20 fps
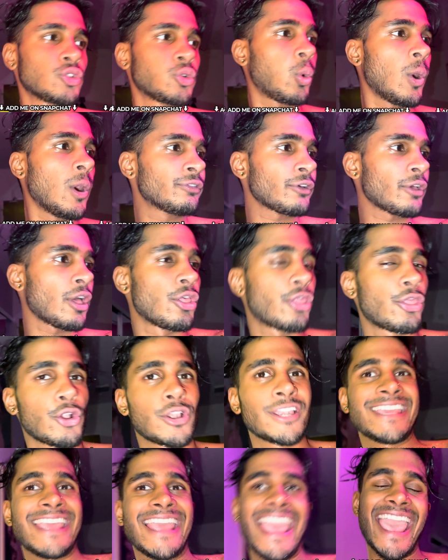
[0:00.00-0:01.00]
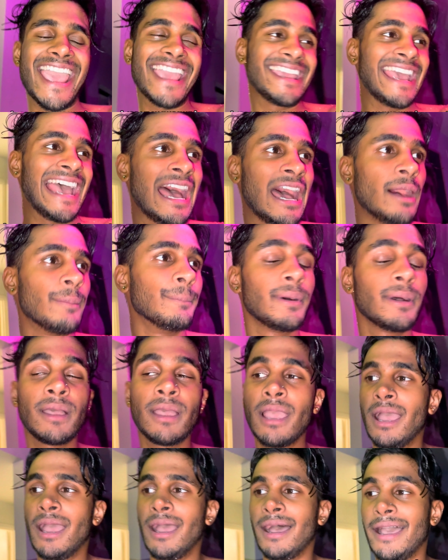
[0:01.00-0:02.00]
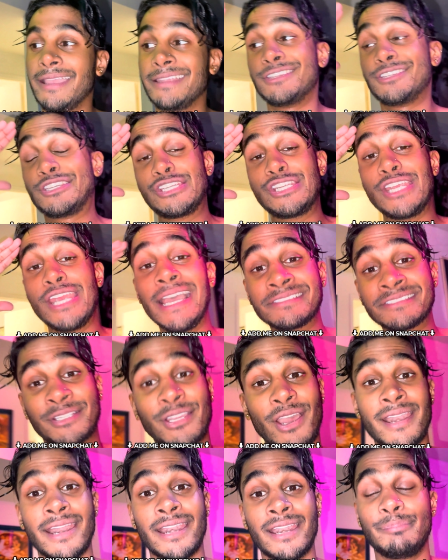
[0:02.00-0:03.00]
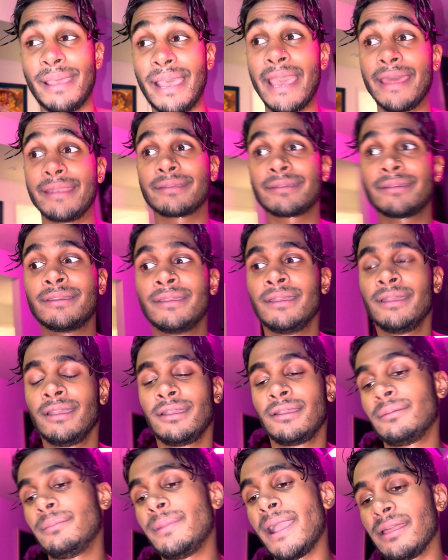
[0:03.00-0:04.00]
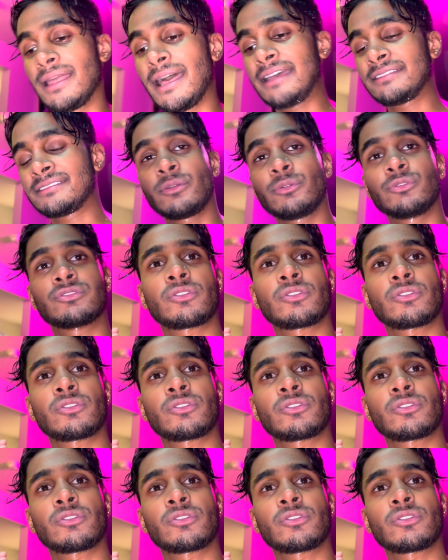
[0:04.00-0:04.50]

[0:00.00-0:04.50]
12:30 a.m. I just got out of bed. Man, last night was